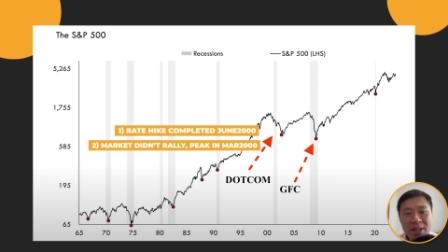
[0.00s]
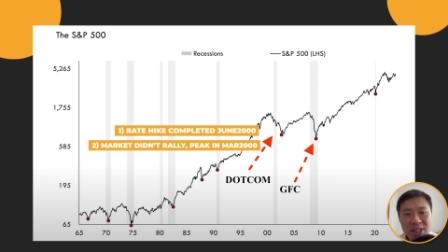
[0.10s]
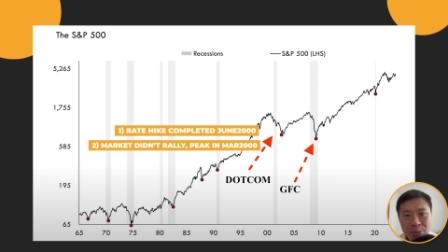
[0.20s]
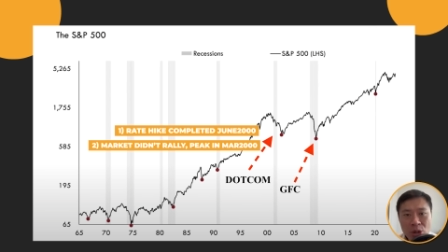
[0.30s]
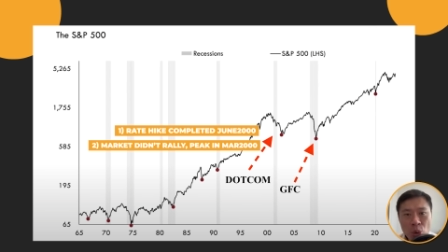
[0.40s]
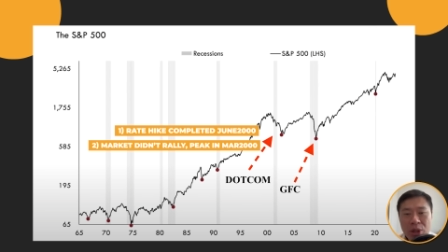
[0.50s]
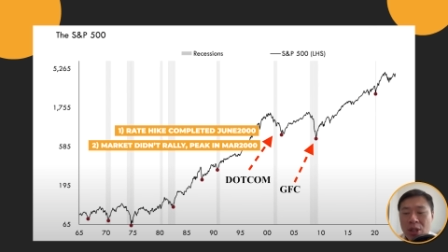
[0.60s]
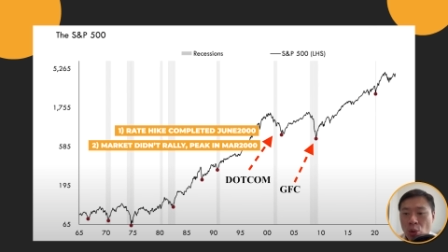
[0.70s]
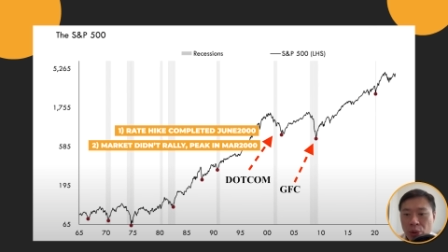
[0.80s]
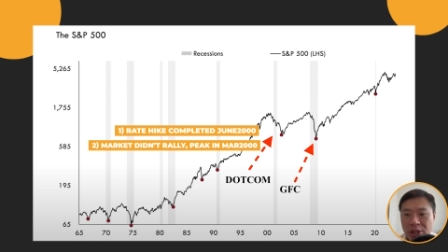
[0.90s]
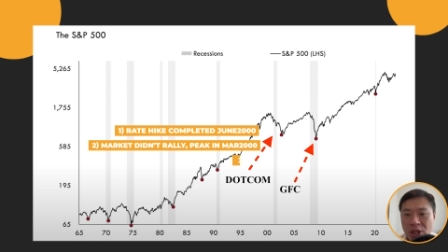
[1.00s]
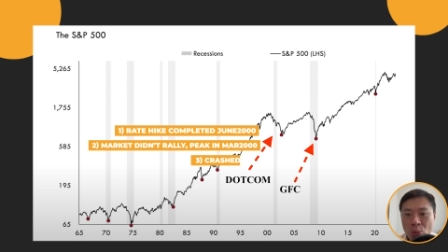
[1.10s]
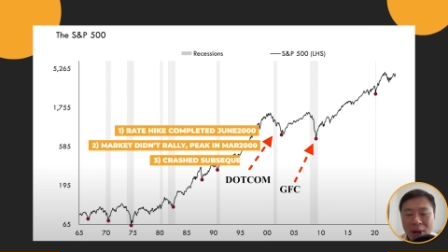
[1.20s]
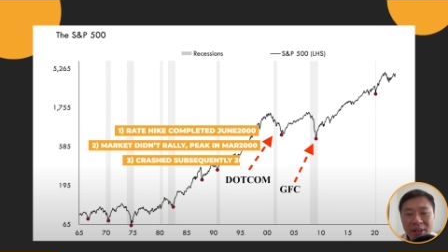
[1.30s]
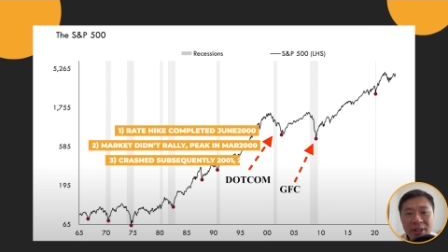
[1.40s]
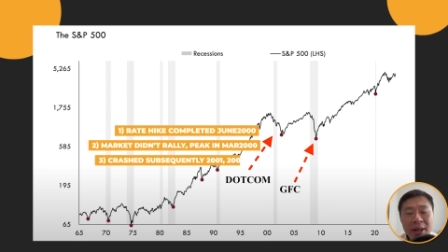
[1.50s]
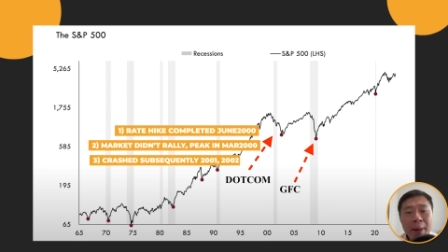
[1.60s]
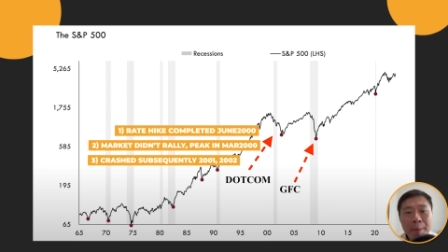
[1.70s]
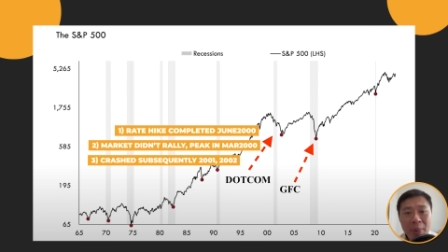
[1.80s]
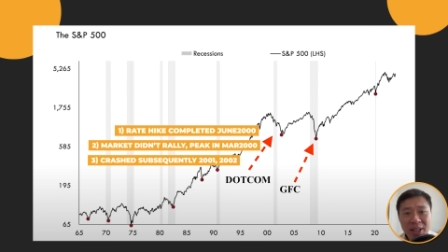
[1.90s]
Subsequently in 2001,
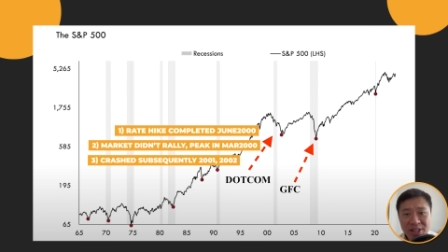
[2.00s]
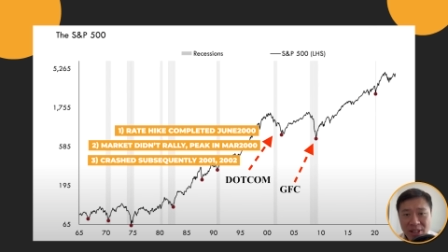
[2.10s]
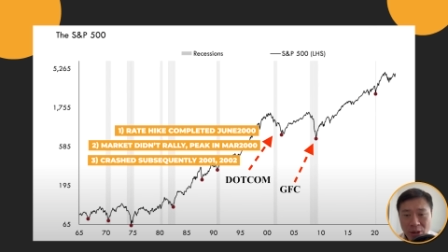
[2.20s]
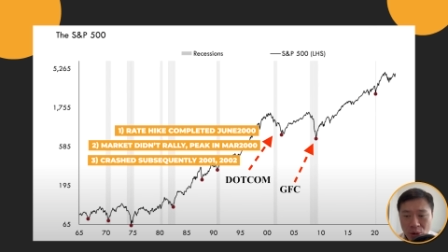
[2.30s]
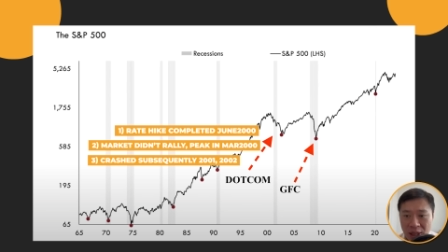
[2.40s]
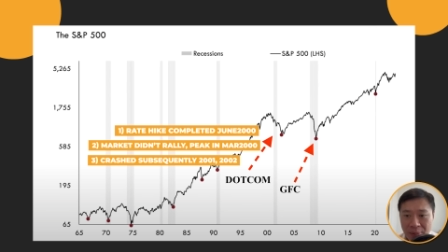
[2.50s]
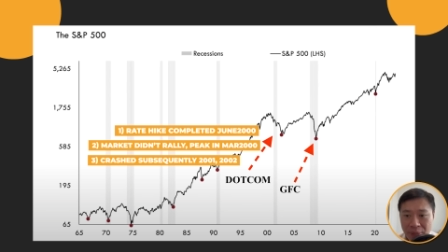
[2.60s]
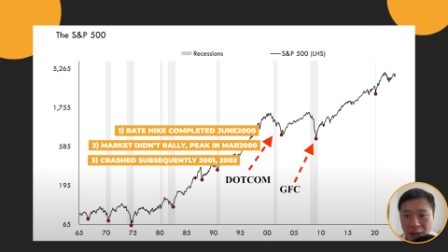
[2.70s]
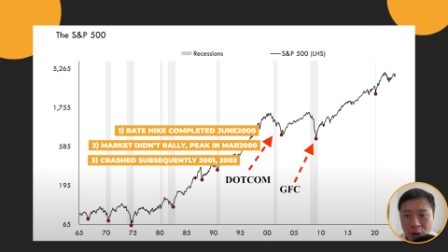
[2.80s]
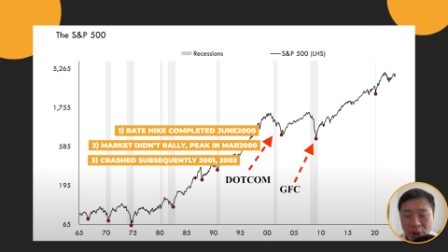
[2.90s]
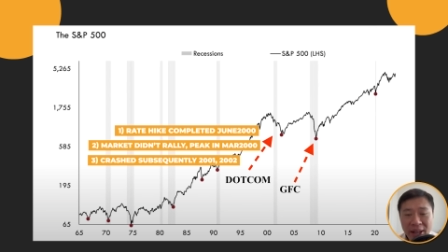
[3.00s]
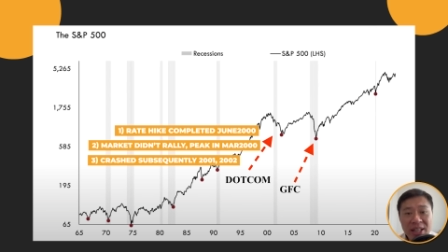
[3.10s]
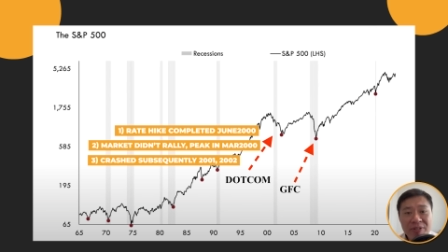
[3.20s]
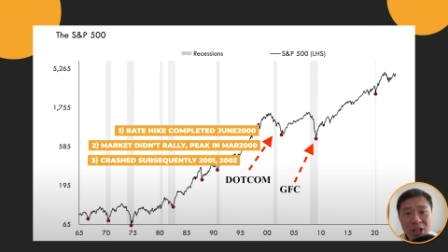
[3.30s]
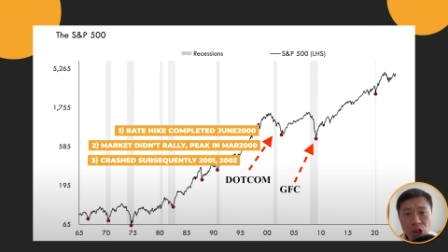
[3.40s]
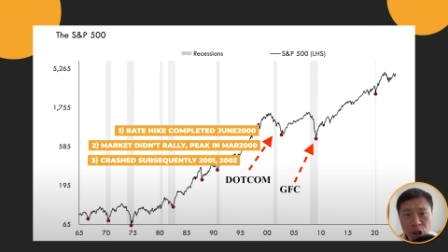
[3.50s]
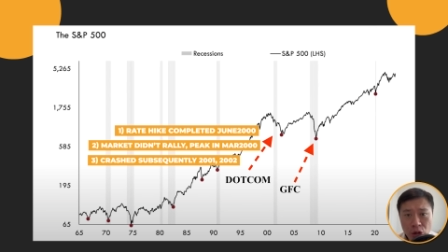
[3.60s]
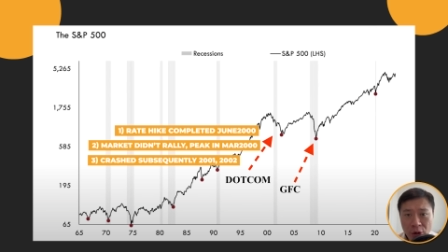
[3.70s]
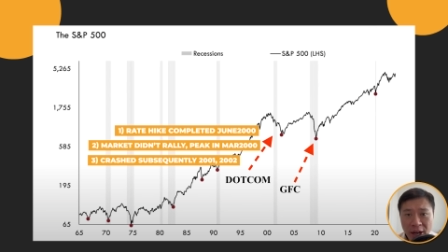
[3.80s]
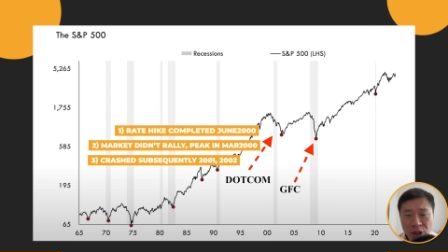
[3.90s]
market started to come down and eventually
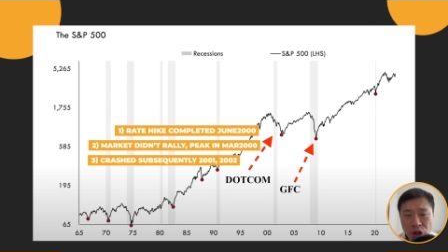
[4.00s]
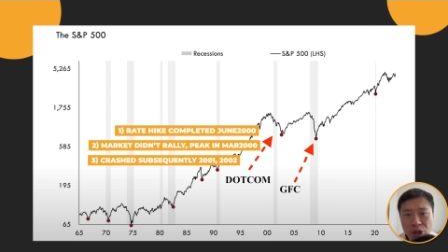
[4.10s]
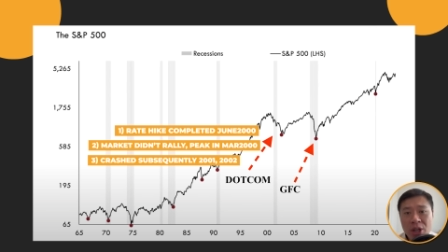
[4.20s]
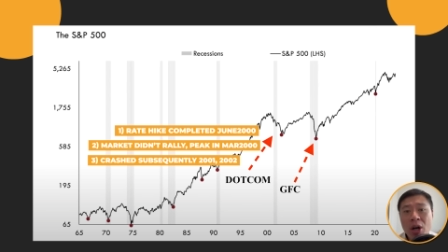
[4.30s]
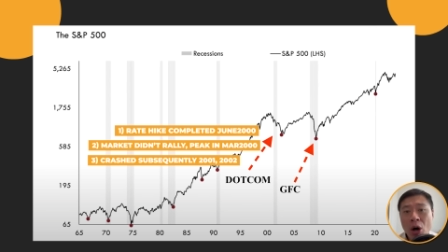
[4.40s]
crashed